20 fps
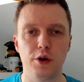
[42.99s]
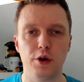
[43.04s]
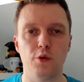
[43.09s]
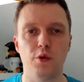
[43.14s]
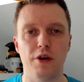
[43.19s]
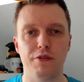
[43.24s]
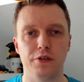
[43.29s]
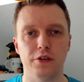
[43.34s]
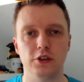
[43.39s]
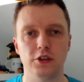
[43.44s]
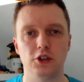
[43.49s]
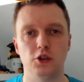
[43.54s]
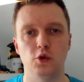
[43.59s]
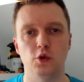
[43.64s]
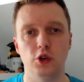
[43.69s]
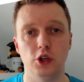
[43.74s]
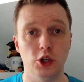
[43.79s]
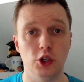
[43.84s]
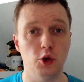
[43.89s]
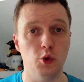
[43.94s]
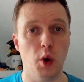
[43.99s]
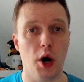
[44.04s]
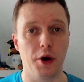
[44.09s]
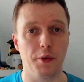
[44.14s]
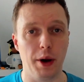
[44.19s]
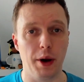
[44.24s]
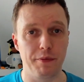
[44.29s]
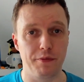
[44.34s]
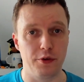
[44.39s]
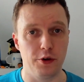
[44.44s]
reference to the UI
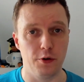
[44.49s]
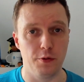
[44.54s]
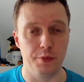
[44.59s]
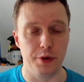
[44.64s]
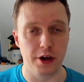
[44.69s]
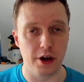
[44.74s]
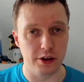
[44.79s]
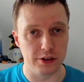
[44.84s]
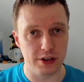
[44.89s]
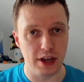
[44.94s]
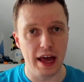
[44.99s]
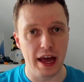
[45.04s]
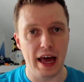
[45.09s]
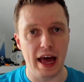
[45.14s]
web view because